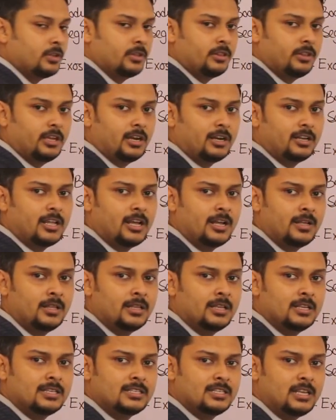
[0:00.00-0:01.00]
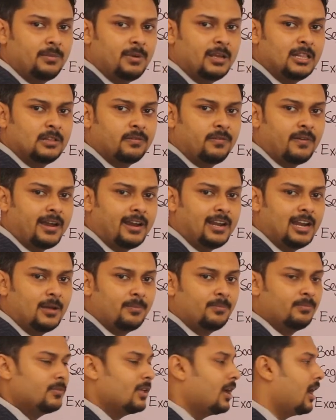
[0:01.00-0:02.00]
They are the seventh
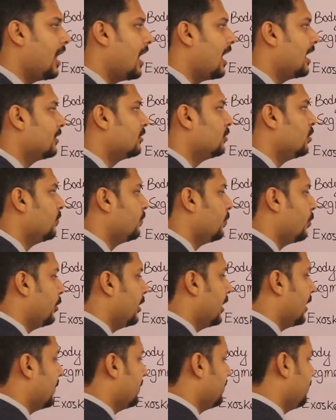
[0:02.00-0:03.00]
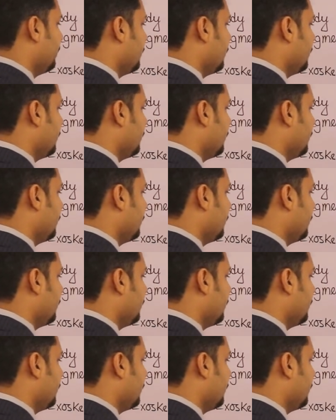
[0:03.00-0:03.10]
phylum Arthropoda.